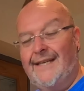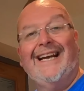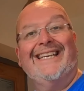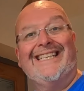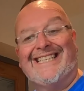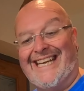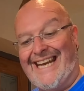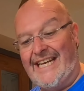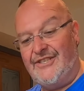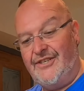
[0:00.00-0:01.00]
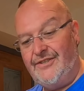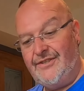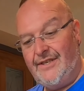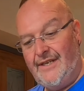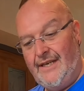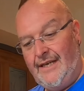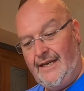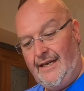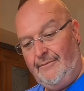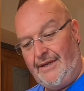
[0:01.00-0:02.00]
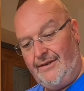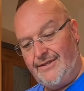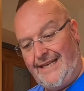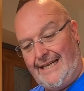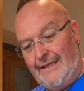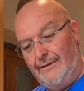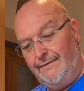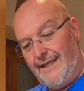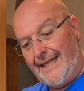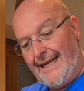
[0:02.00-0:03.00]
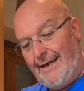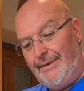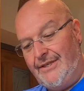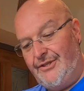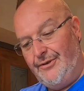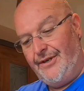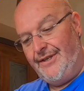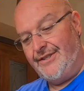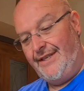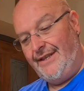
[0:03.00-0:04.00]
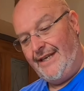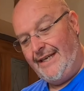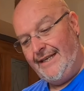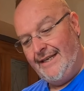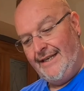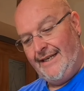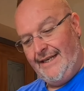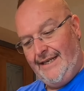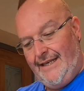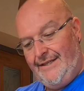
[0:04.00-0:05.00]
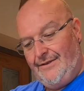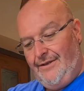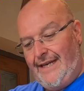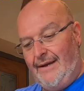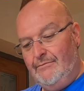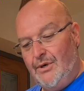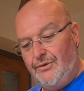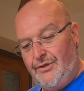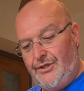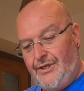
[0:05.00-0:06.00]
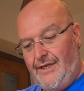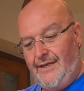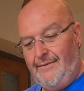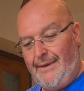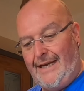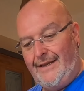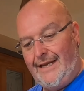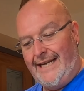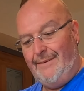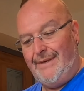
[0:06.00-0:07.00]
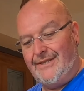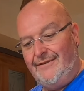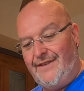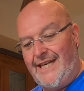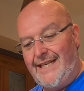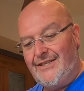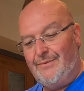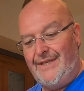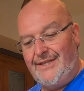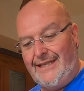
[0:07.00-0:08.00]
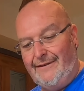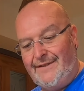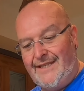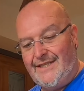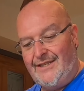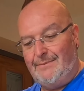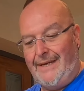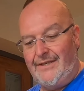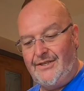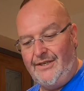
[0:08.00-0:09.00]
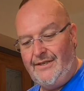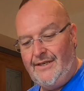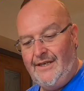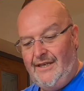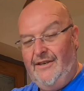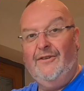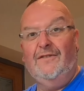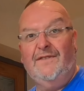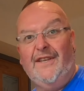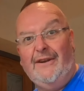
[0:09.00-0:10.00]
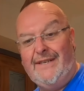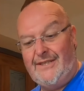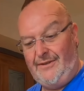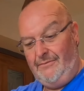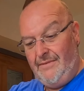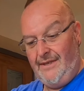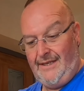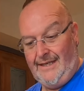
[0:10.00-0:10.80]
I need cages because that lovely carbon sugar that's in there is going to get munched by any bits of yeast which are left in suspension and hopefully there is some